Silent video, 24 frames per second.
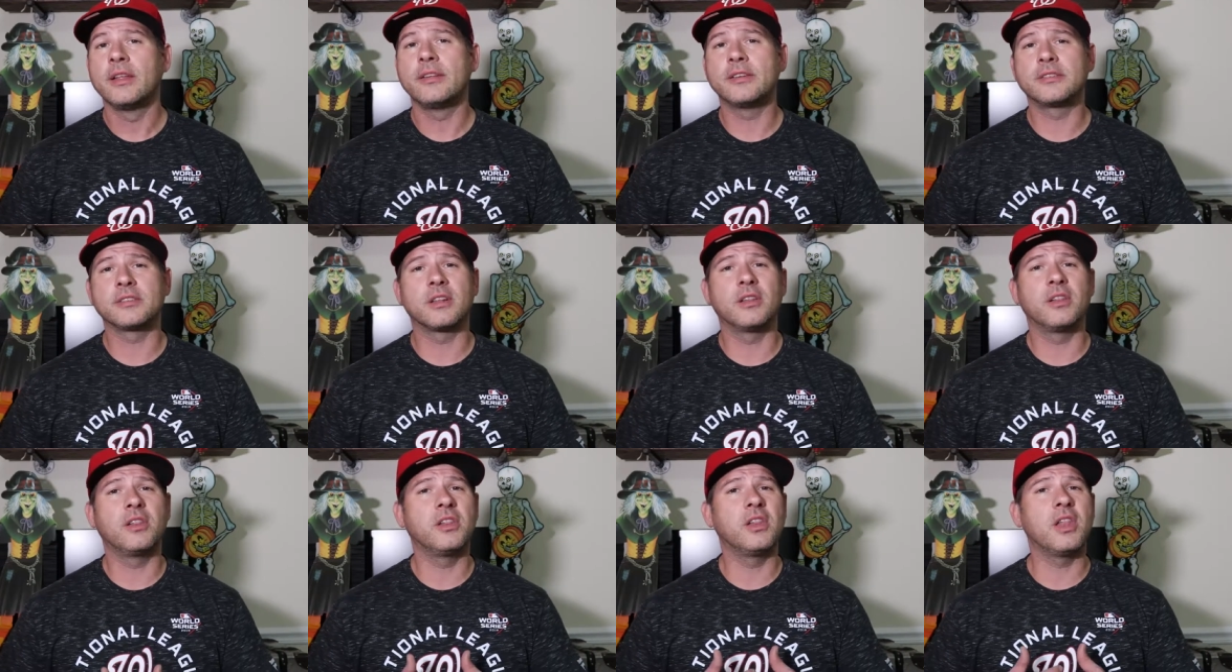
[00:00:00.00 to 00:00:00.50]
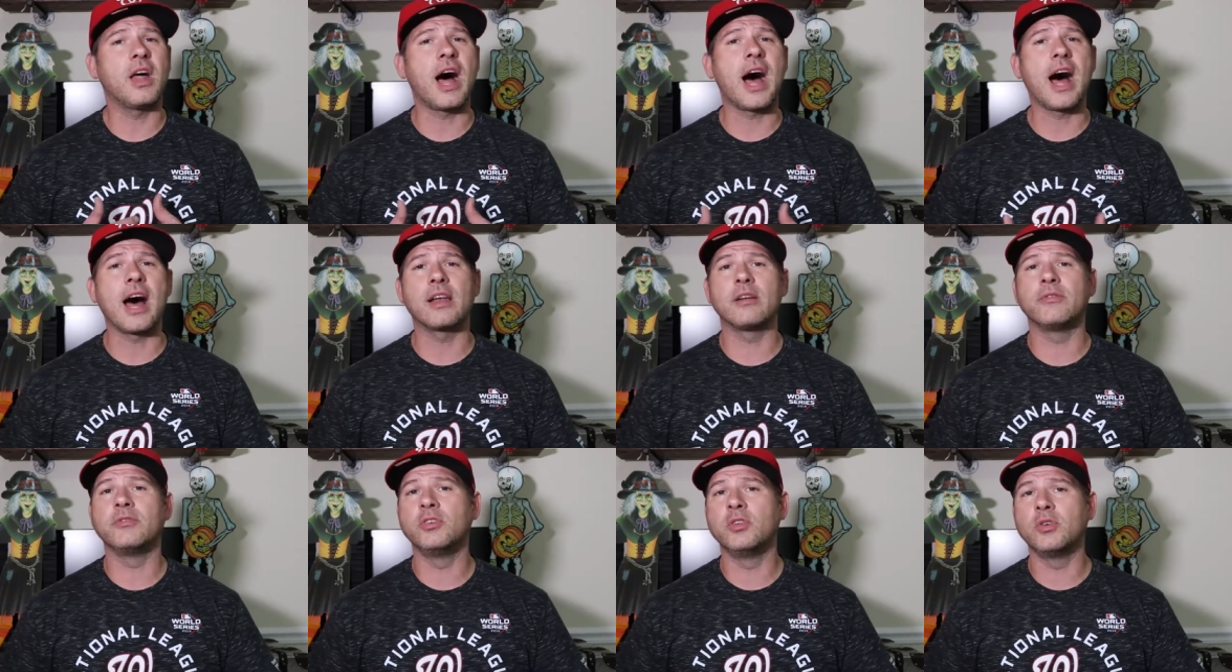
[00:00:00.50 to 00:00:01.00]
There's a
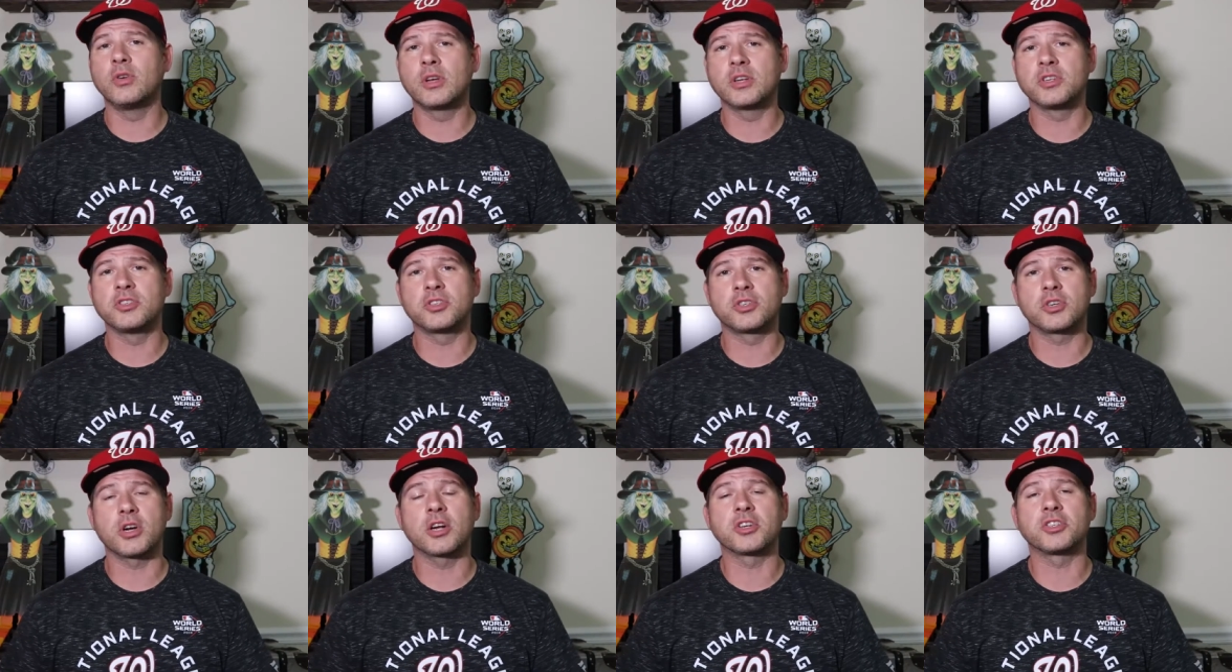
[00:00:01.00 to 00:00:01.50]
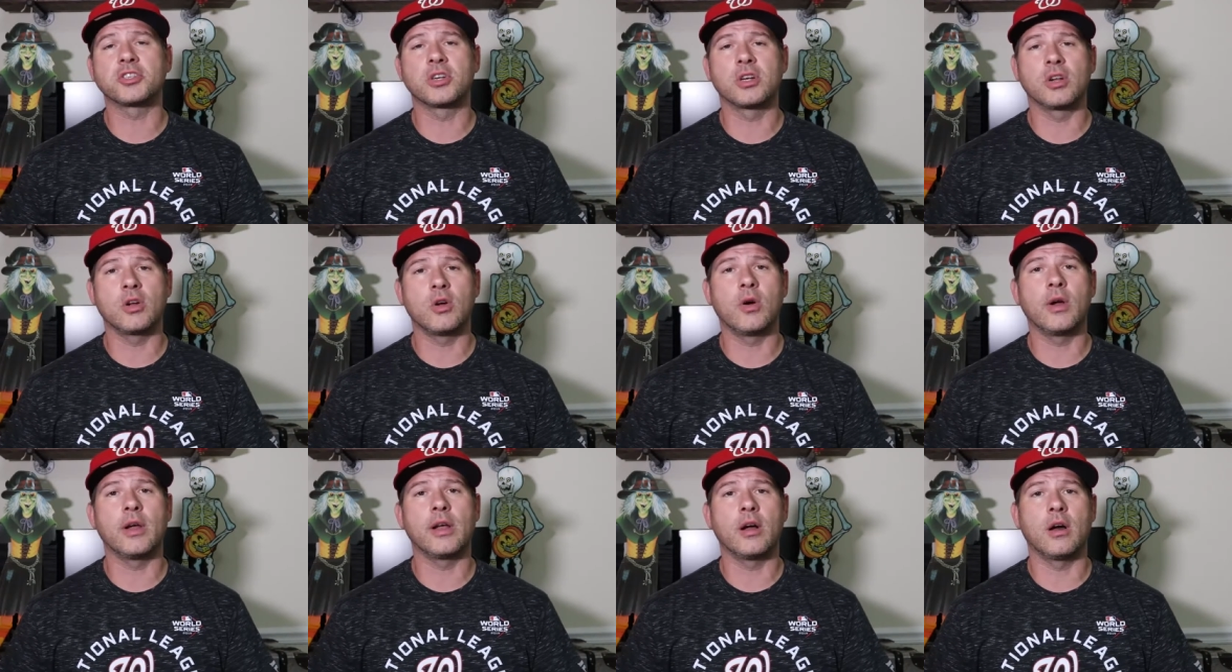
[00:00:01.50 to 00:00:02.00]
lot of new construction
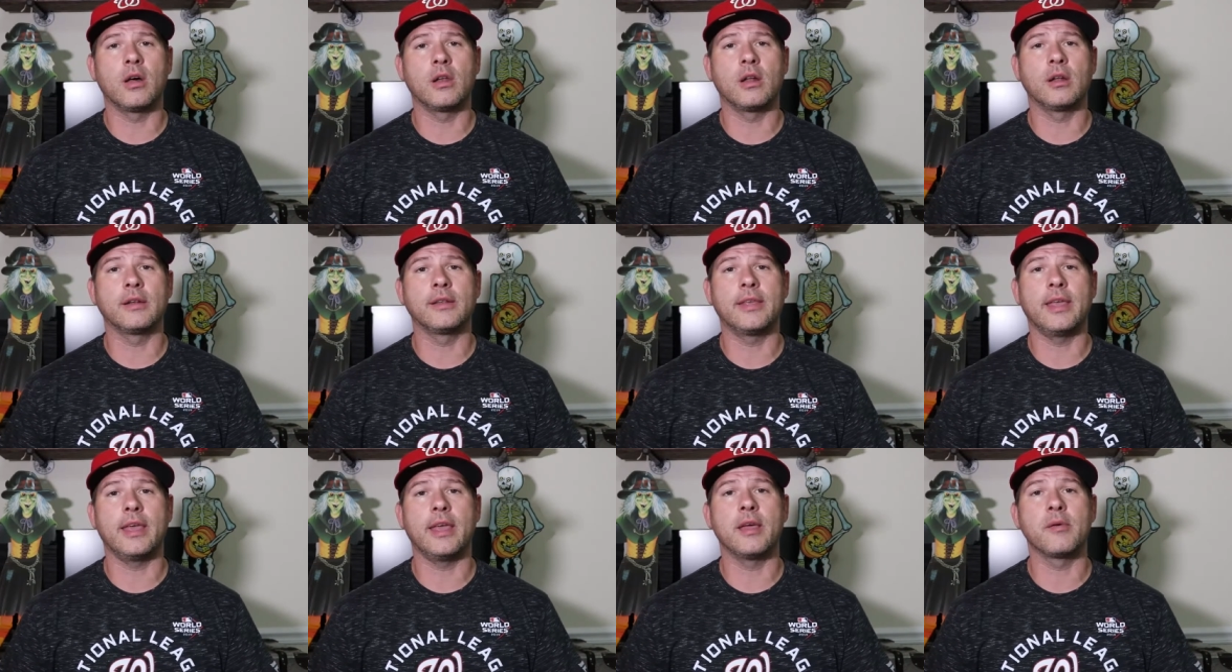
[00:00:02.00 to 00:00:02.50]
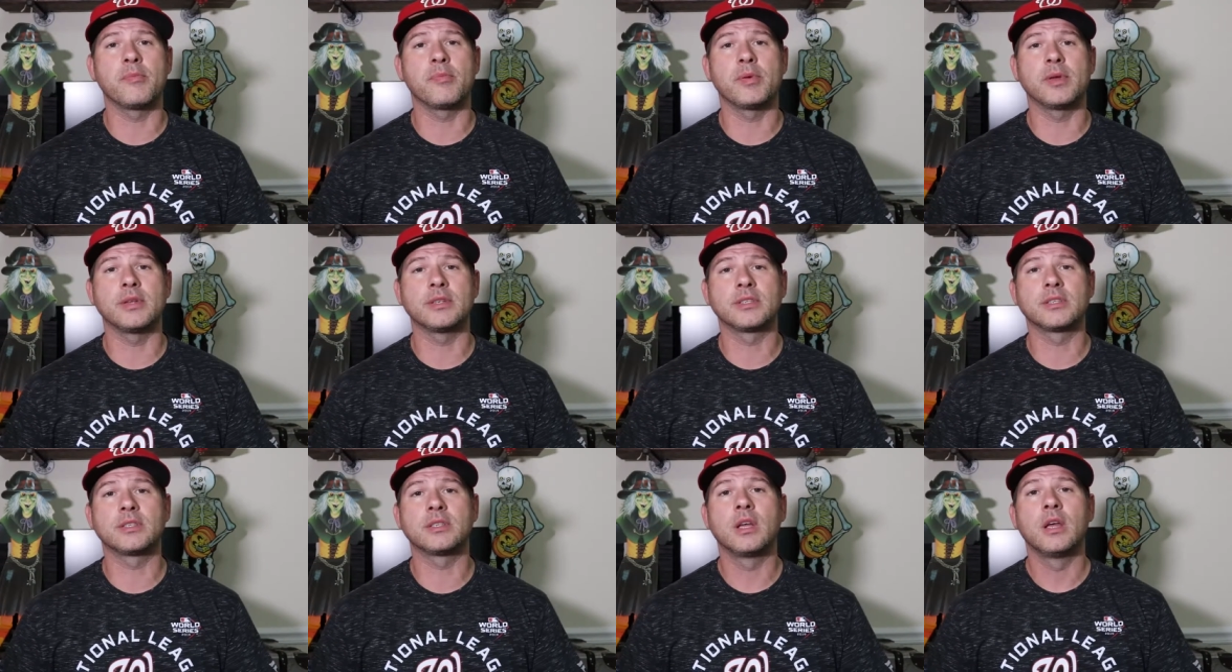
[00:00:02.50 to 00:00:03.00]
going on on
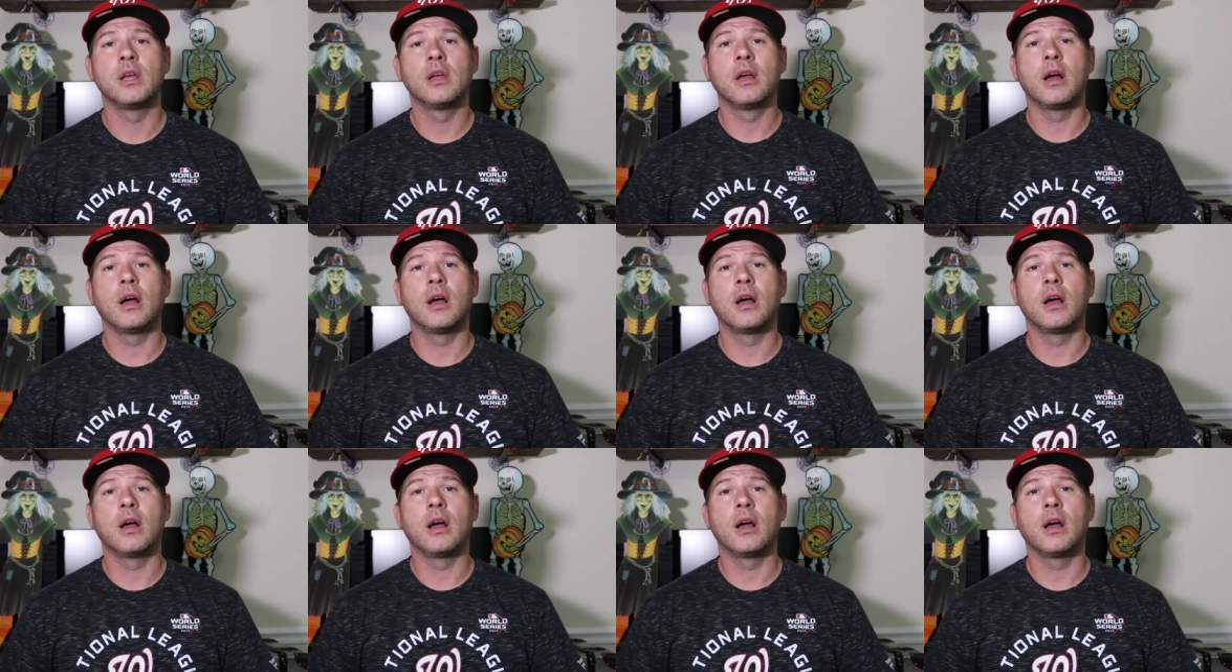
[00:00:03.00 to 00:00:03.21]
campus.